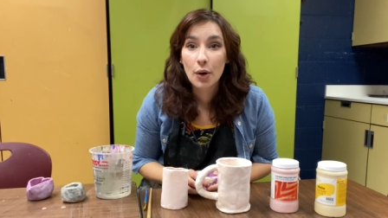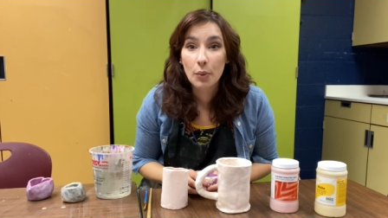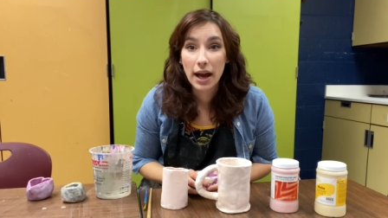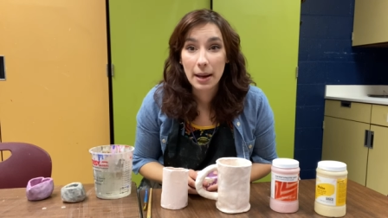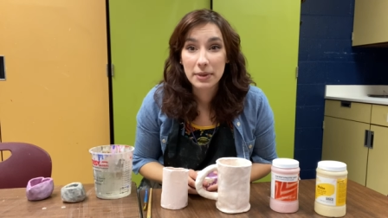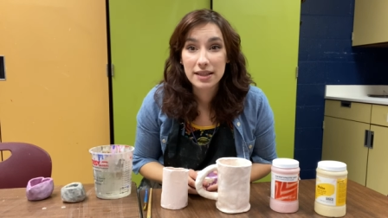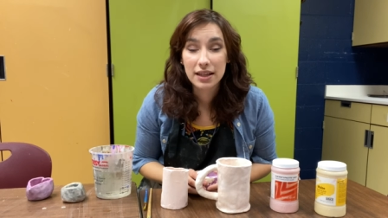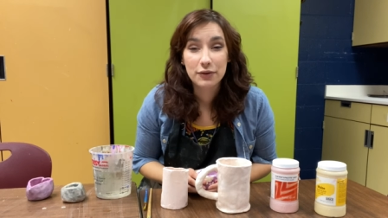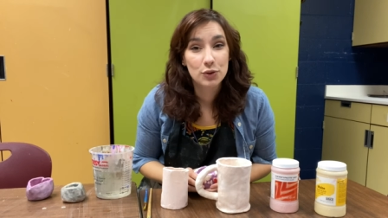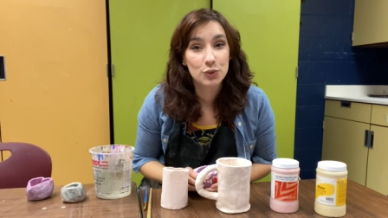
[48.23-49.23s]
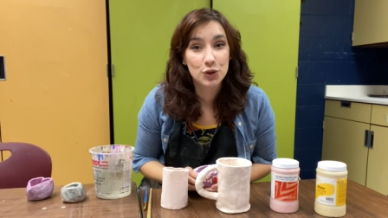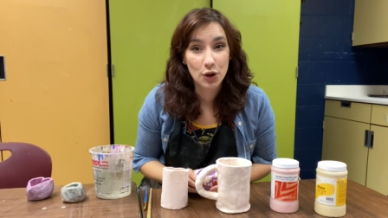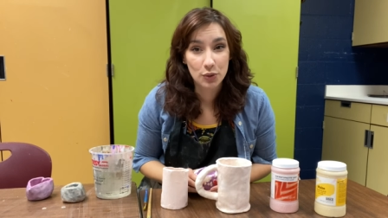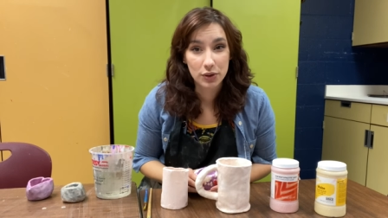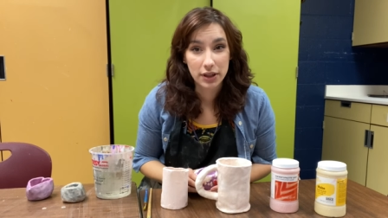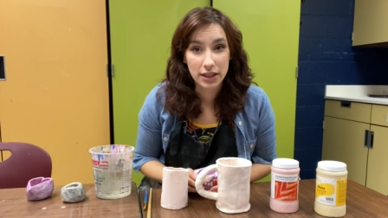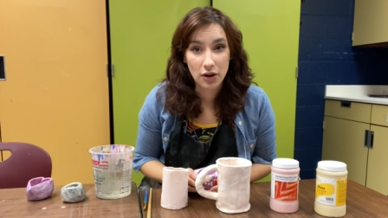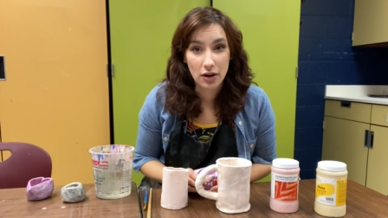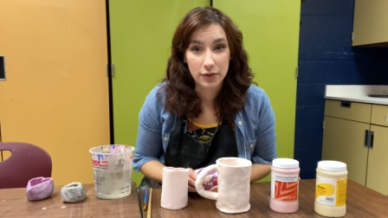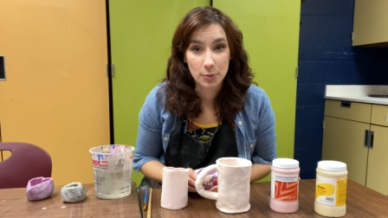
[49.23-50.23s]
What happens if you don't clean
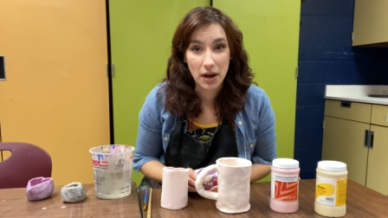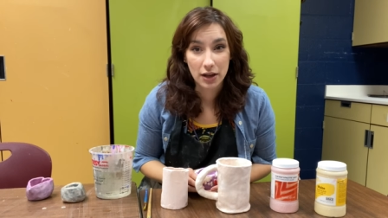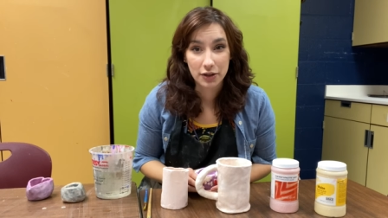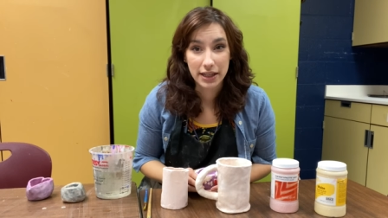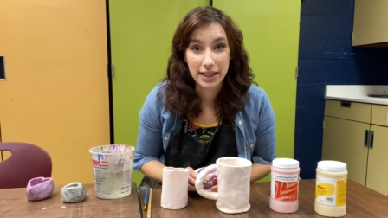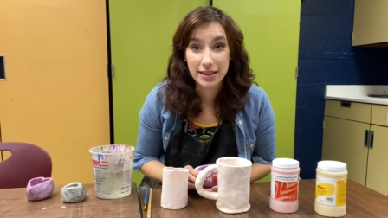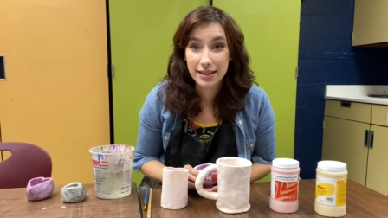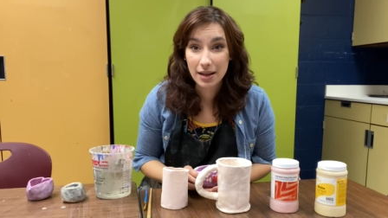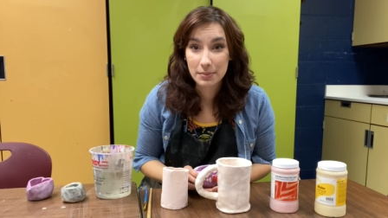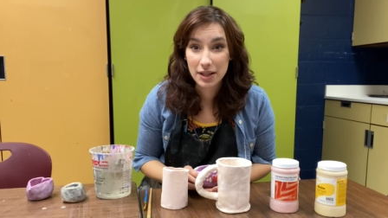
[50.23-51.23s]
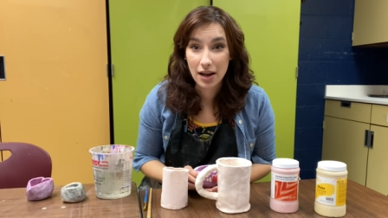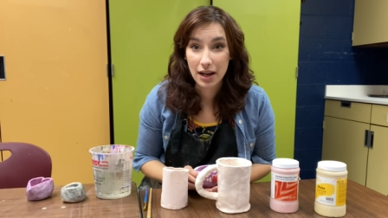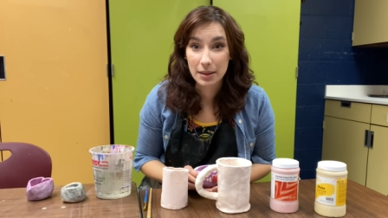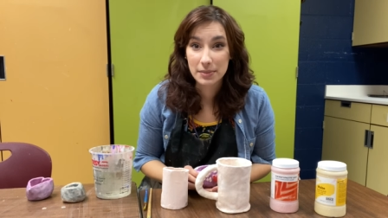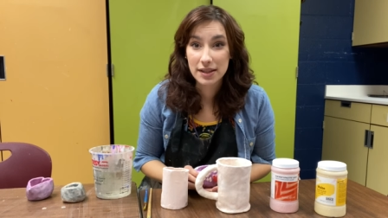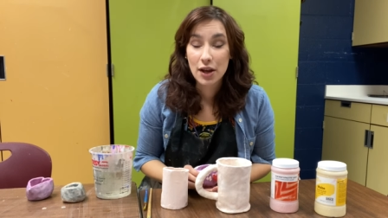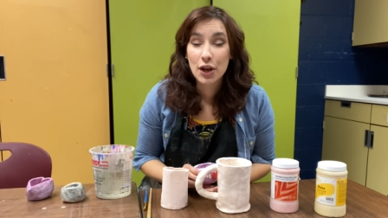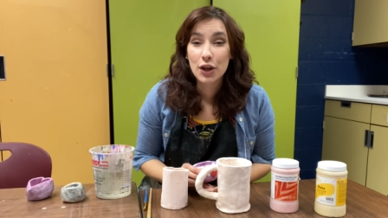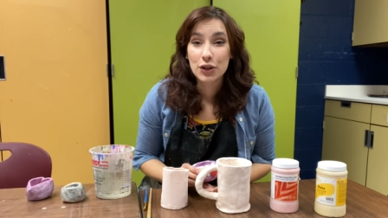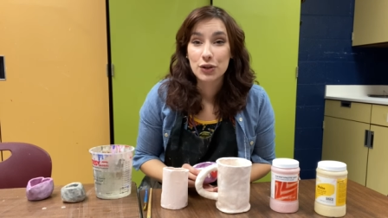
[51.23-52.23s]
off your pottery is sometimes
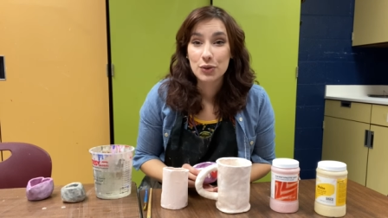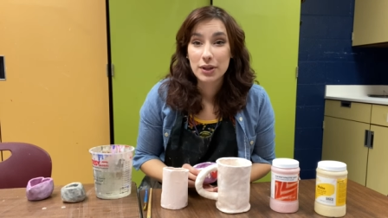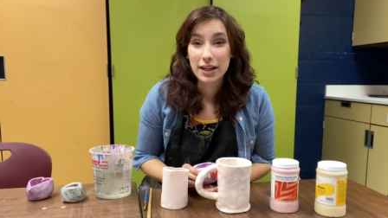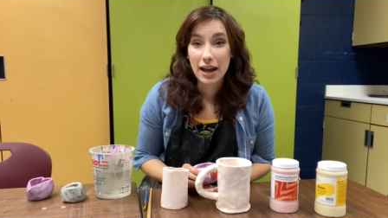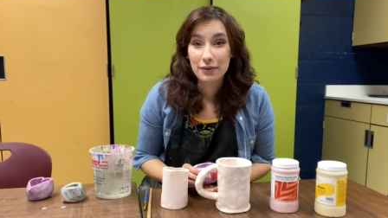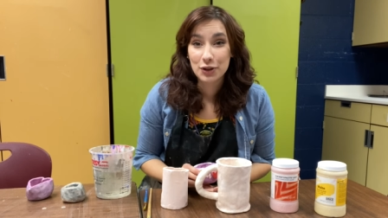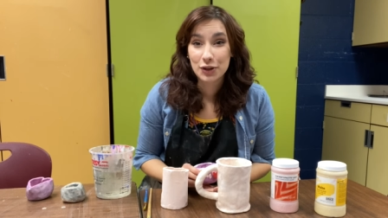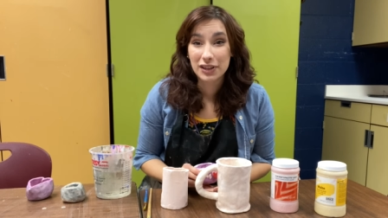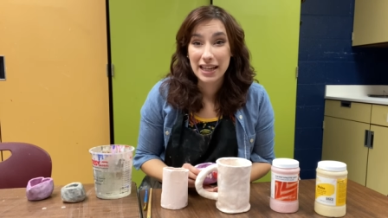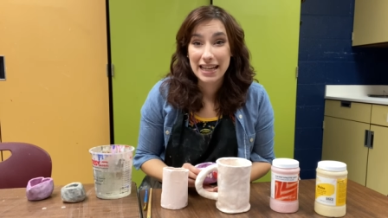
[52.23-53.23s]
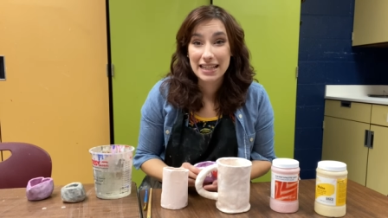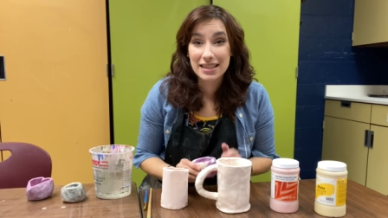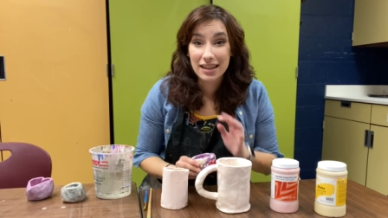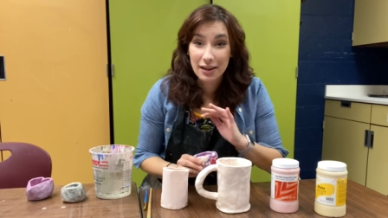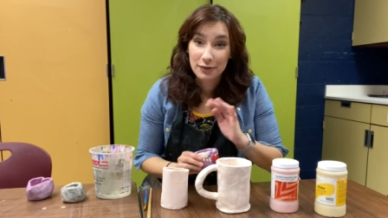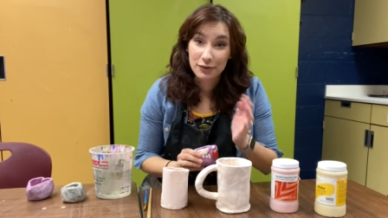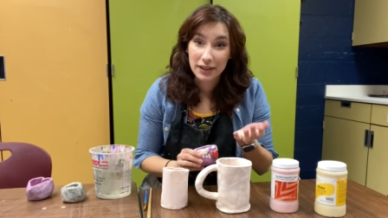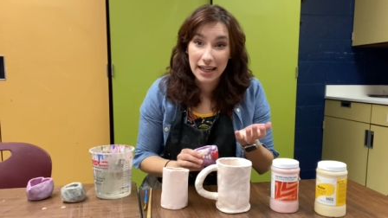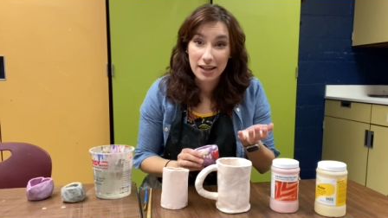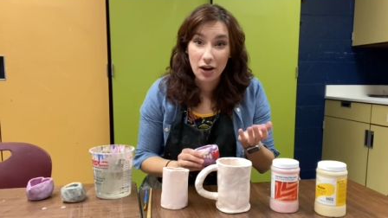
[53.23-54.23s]
you can have your glaze
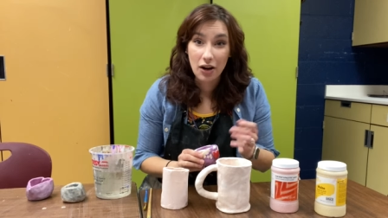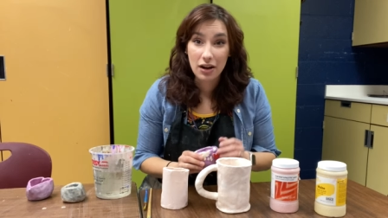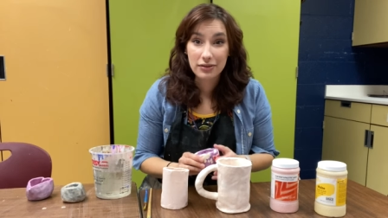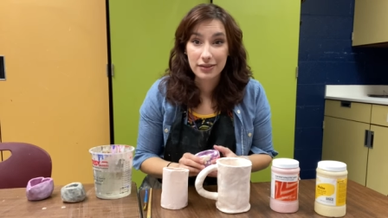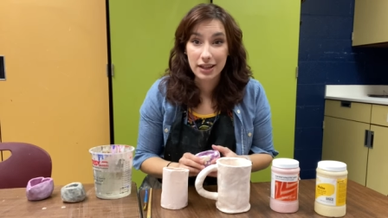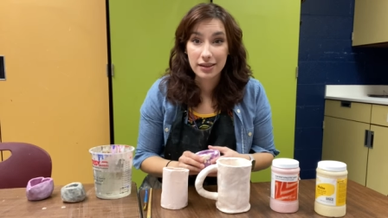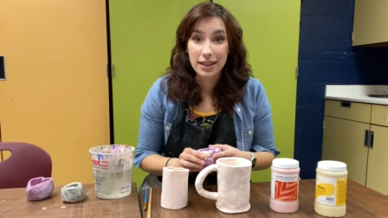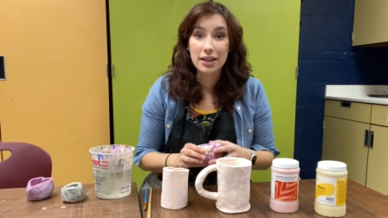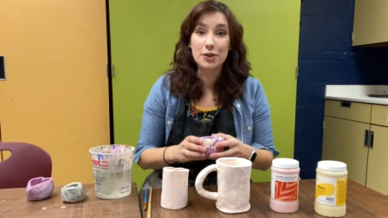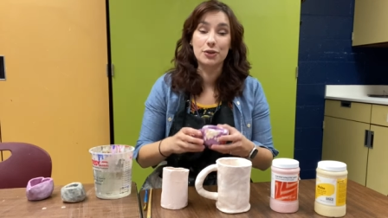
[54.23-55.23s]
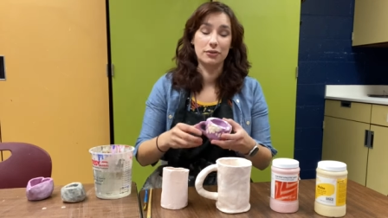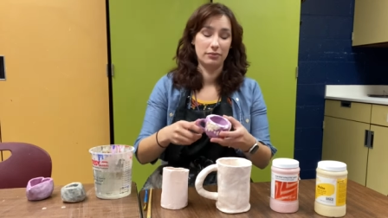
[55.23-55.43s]
flake off in the kiln.